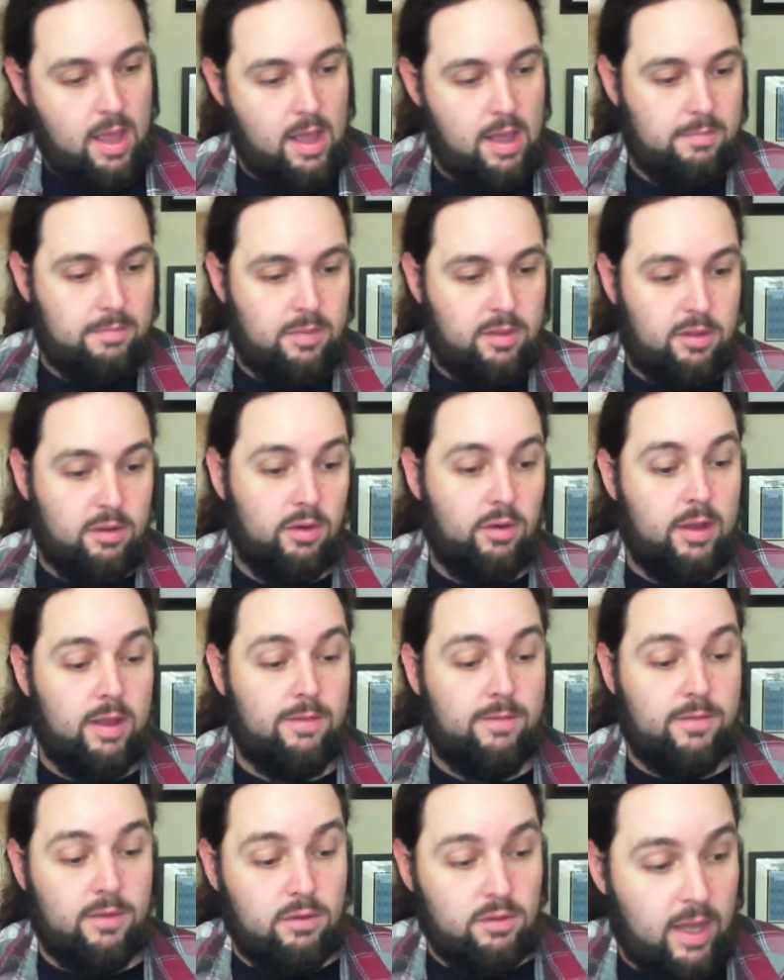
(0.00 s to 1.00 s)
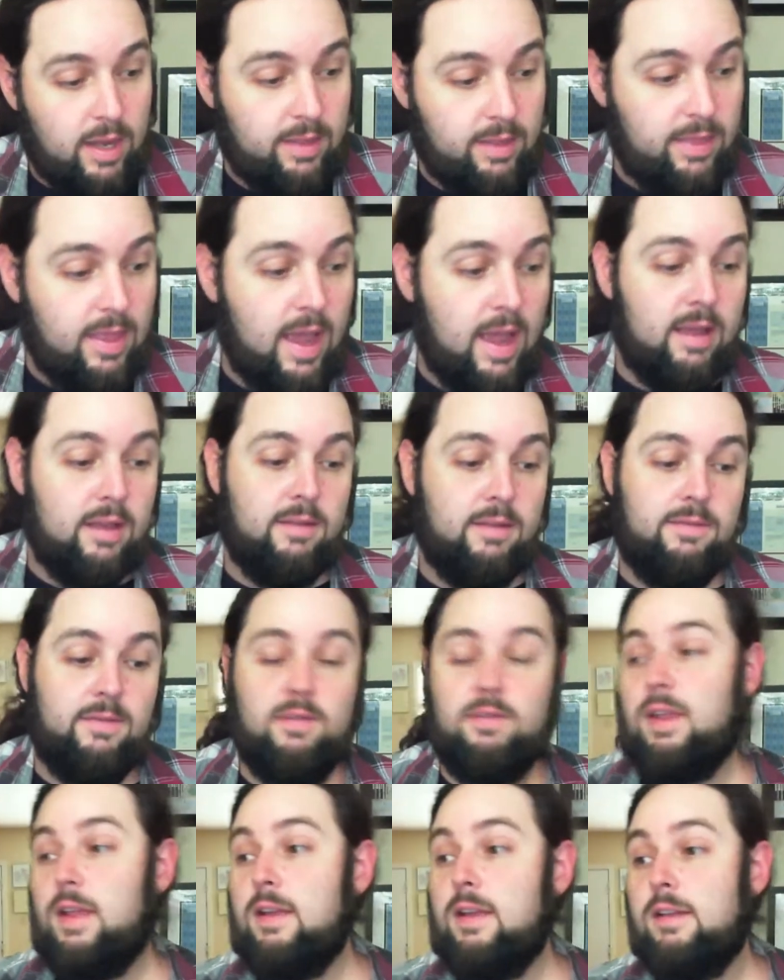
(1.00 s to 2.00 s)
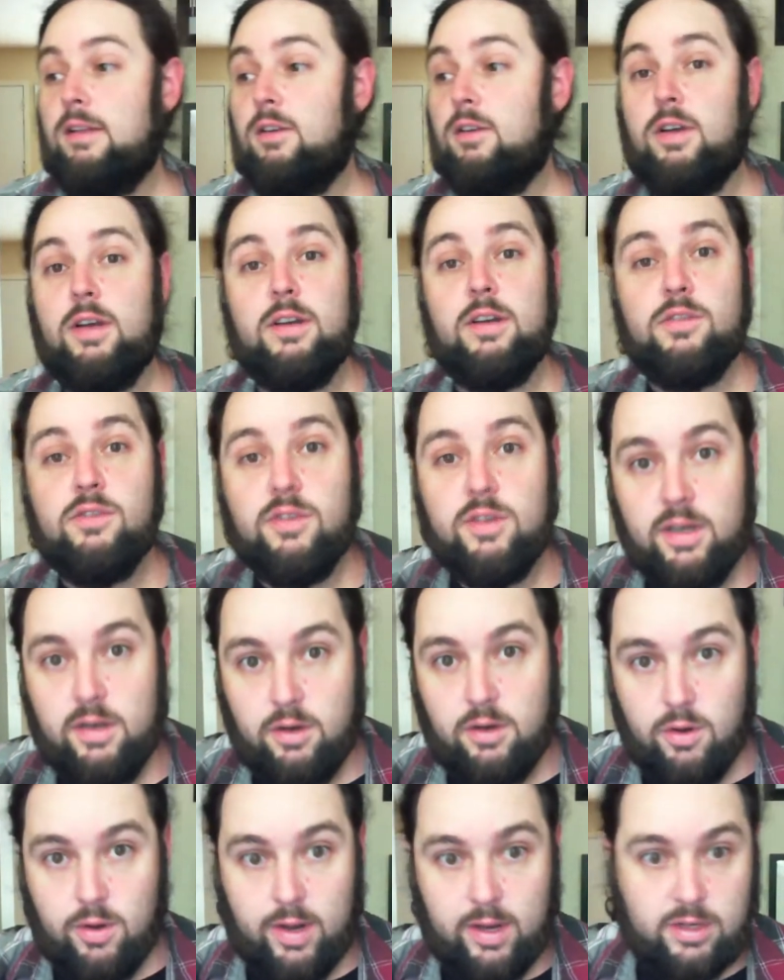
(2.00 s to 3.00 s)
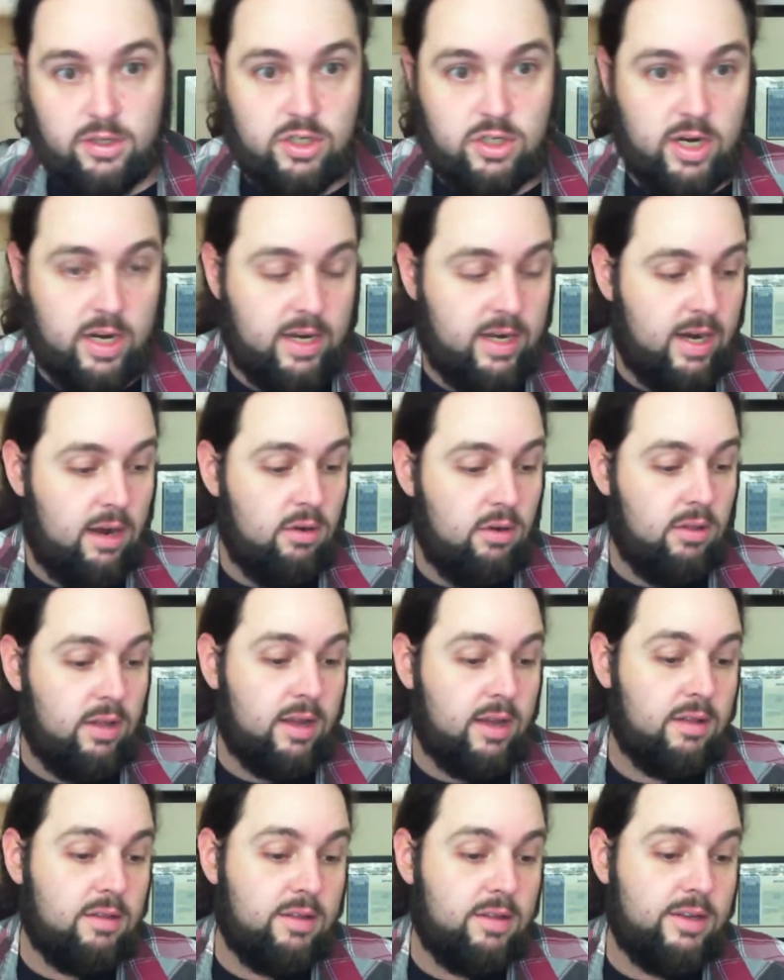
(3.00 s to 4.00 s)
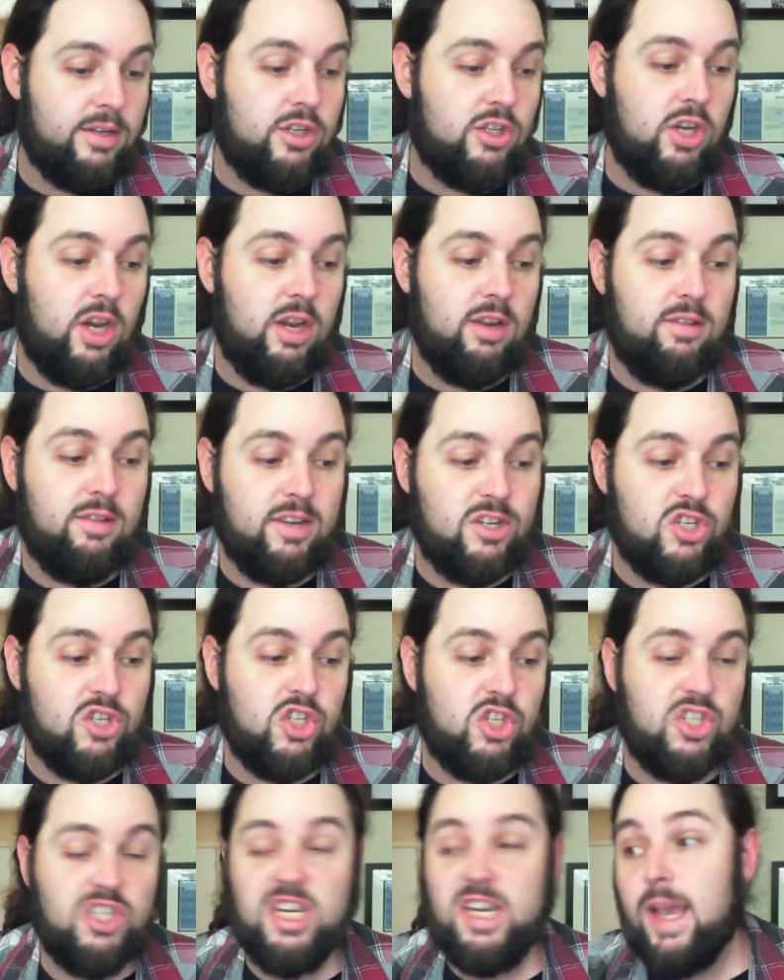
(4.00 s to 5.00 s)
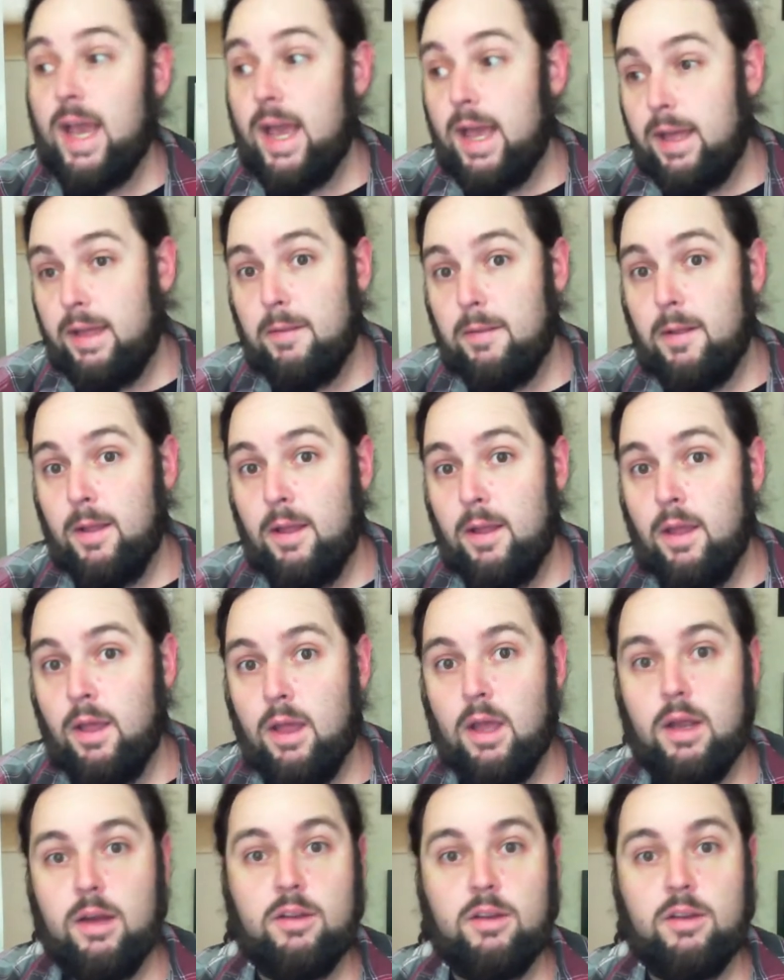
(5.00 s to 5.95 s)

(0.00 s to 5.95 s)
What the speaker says: So if you like that, if you think it looked interesting, go ahead and check it out. Like I said, Jason Shiga.